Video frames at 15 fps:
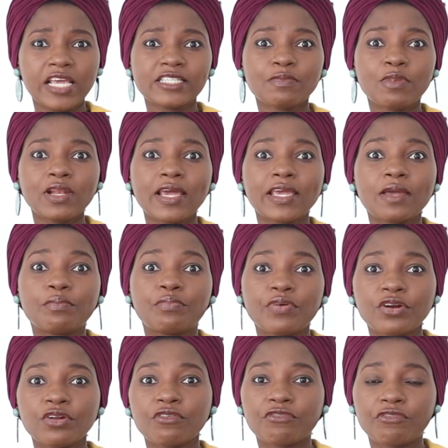It's more like a
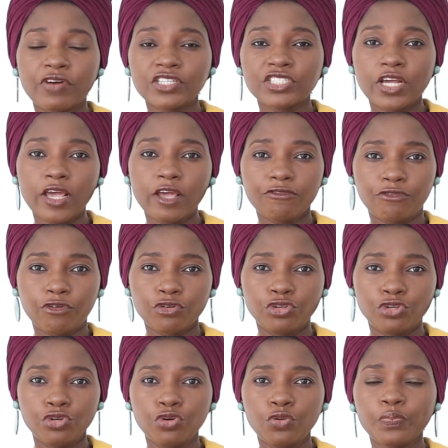breath of fresh air for
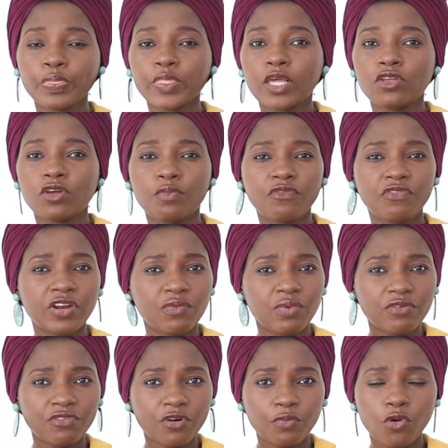you. You're moving
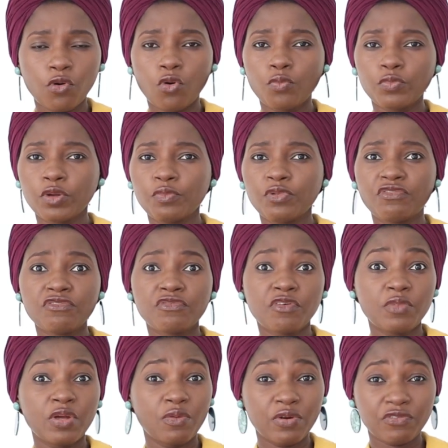away from home, you're moving
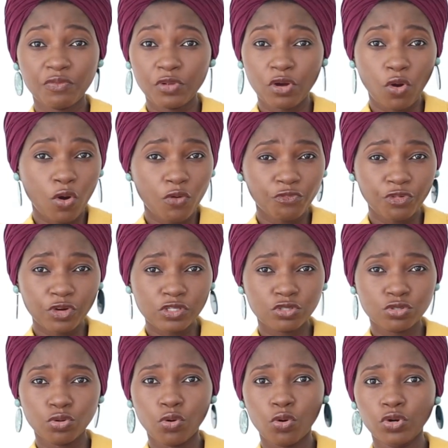away from your comfort
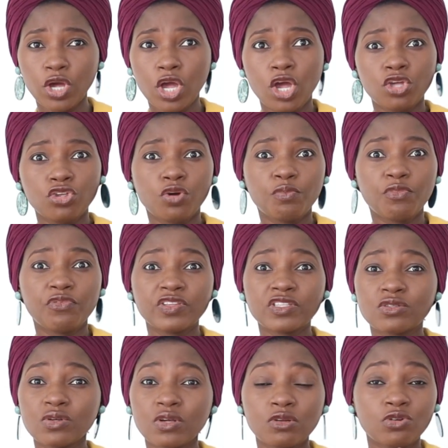zone, you're
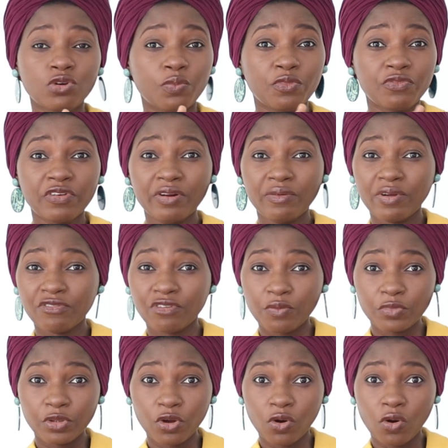moving away
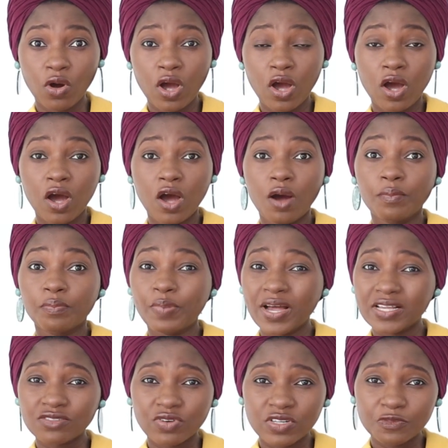from your
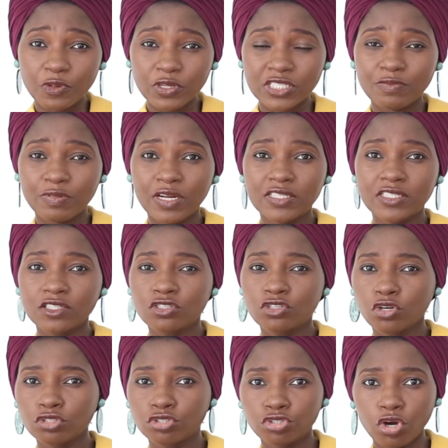past responsibilities,
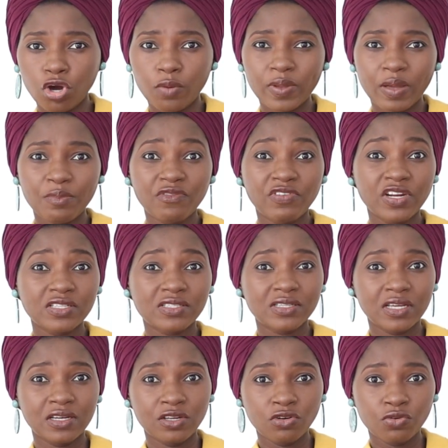your job, you're moving
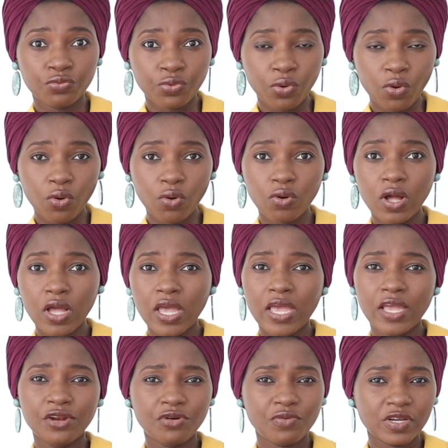into a new role,
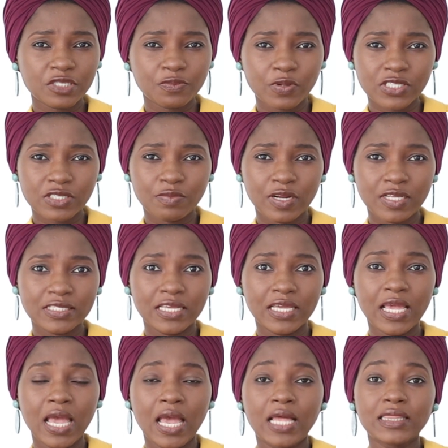a new
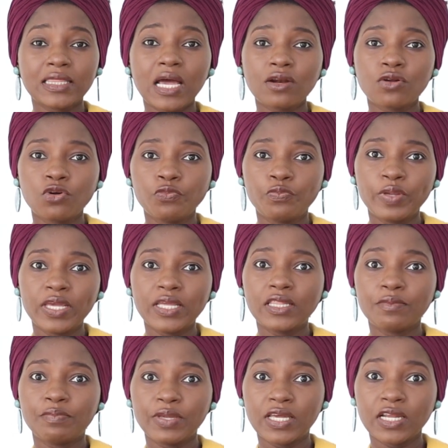responsibility. That could be
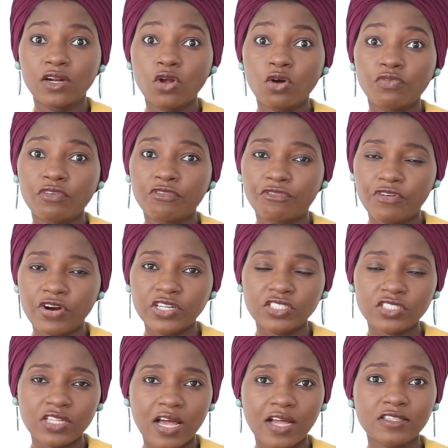the beginning of a
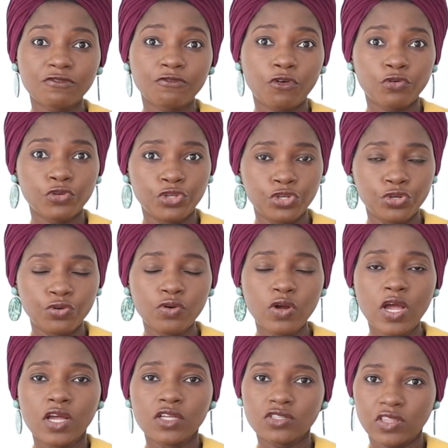fresh start for
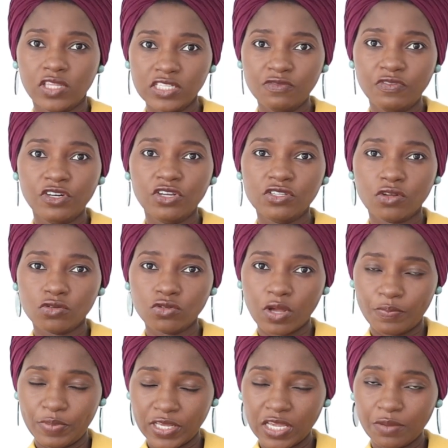you. So this video is
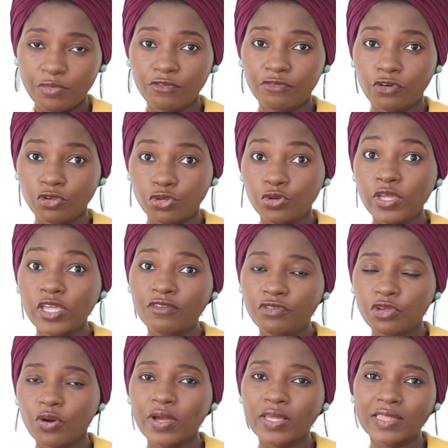also applicable for you
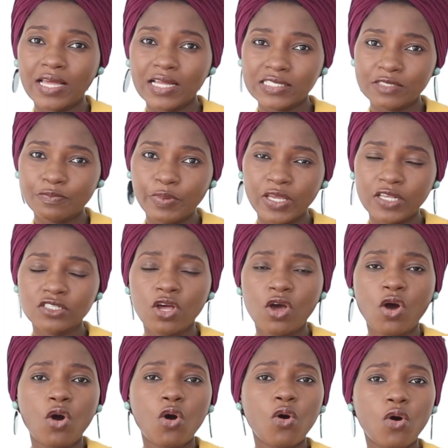if you're in that space.
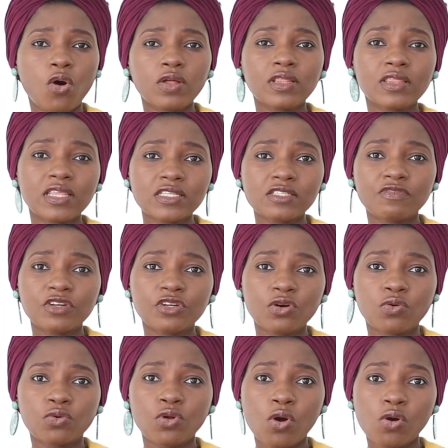Or this
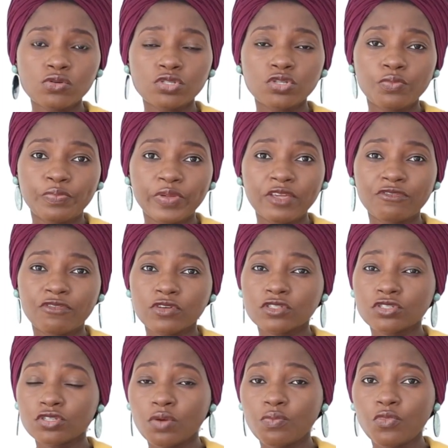video could also be for
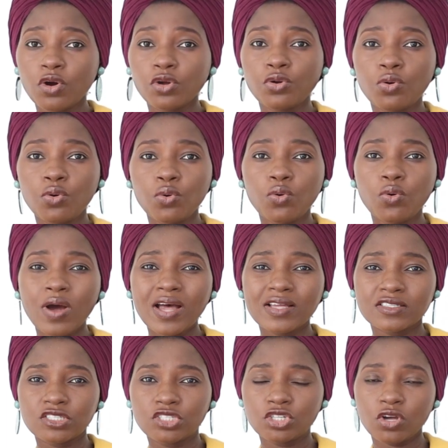someone who
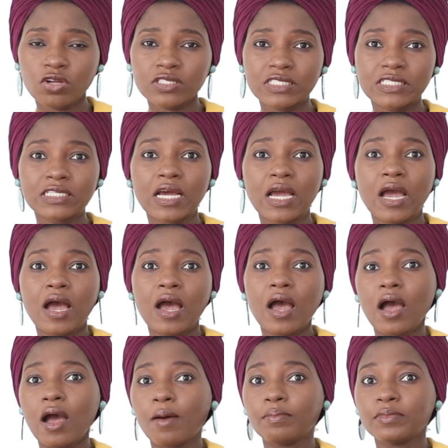has just
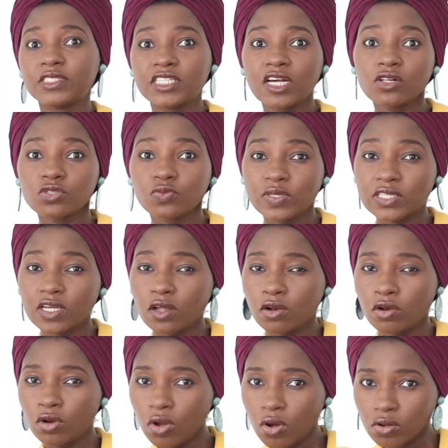dealt with a
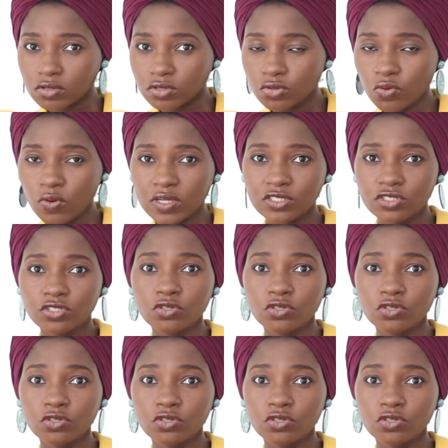loss, who